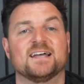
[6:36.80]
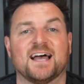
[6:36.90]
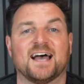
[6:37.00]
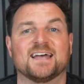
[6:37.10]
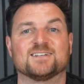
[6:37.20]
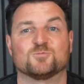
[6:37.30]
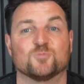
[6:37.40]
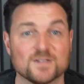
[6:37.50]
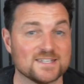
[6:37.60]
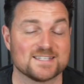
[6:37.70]
And
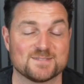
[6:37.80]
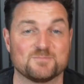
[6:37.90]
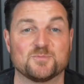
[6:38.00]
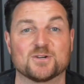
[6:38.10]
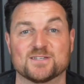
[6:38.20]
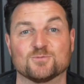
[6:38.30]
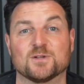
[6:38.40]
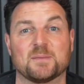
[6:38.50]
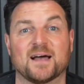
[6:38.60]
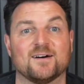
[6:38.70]
what this book is all
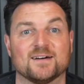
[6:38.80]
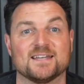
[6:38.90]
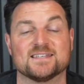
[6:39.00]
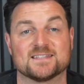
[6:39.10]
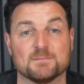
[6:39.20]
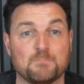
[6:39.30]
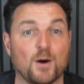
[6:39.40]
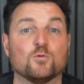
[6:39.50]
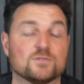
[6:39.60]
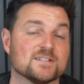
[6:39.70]
about is the
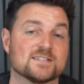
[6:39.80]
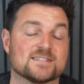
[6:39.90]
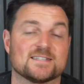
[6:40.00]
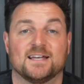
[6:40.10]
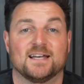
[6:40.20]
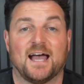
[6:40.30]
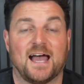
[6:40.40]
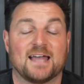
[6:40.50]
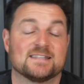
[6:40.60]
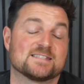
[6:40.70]
boldness
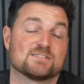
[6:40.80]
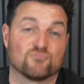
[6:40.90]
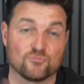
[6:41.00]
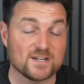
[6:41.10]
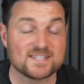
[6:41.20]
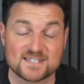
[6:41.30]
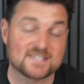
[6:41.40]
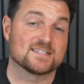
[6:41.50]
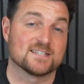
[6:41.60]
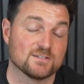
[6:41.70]
and
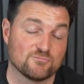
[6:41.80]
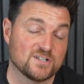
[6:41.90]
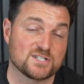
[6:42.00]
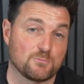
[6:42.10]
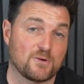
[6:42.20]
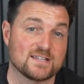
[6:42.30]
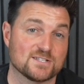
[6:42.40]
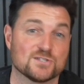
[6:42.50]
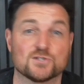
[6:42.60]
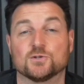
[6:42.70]
risks that Richard
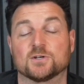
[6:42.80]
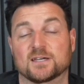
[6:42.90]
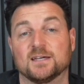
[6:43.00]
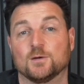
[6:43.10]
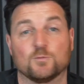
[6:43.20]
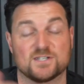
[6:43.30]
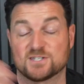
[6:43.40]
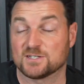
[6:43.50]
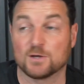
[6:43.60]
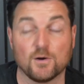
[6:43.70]
Branson took,
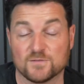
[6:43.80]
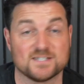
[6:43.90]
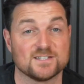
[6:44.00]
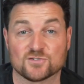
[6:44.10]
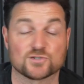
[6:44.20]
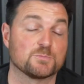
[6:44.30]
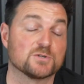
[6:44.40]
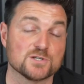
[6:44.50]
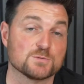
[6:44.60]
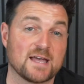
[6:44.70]
which obviously as
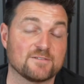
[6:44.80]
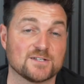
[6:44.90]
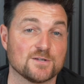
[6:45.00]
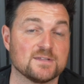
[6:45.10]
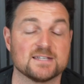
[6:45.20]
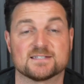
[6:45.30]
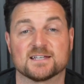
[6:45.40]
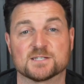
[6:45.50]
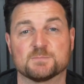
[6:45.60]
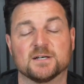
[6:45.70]
entrepreneurs we have to do these
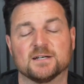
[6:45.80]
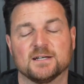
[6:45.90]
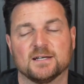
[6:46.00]
things, but